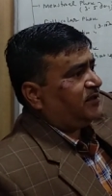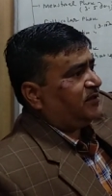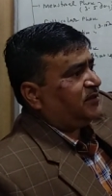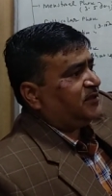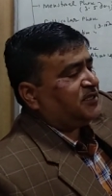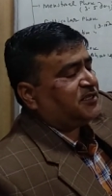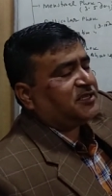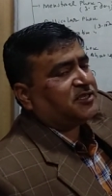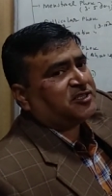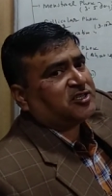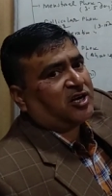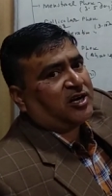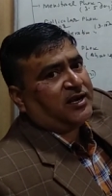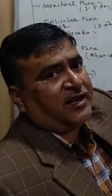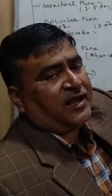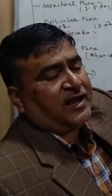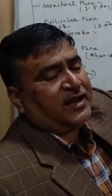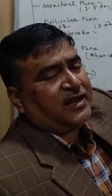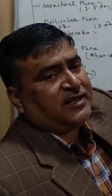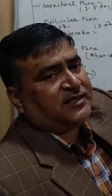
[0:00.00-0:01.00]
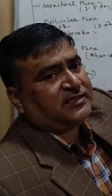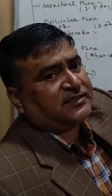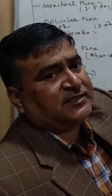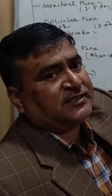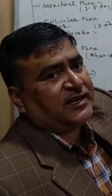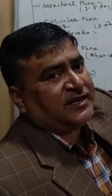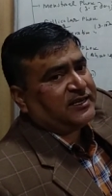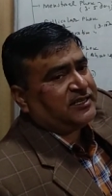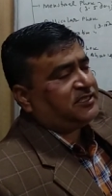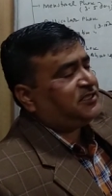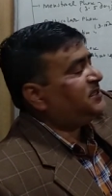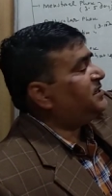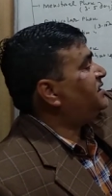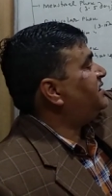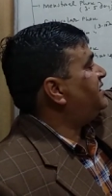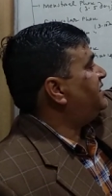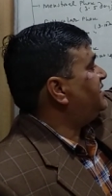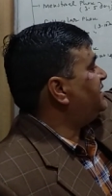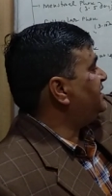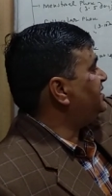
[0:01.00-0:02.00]
This is called LH surge
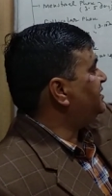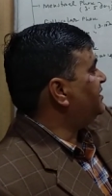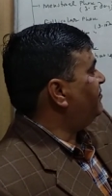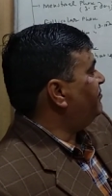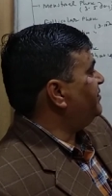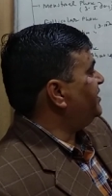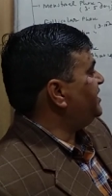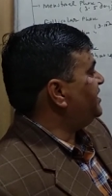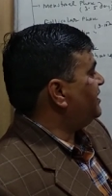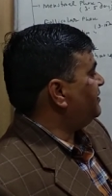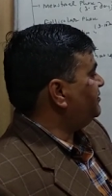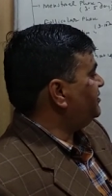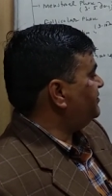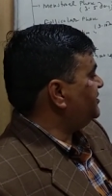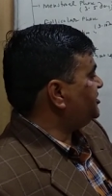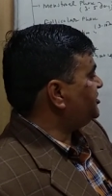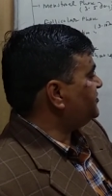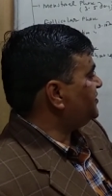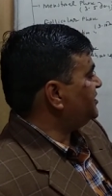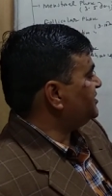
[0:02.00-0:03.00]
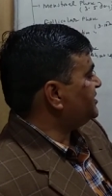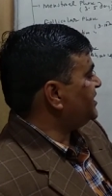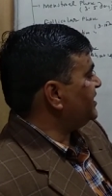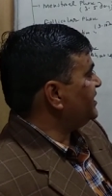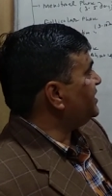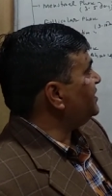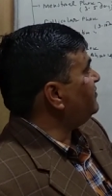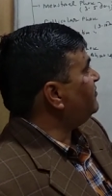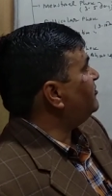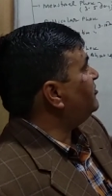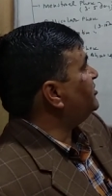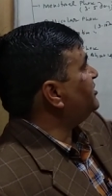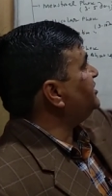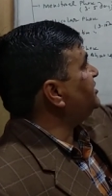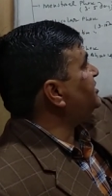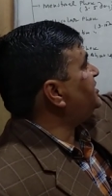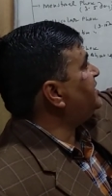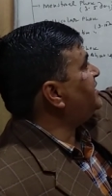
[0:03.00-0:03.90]
in the mid of the menstrual cycle, 14th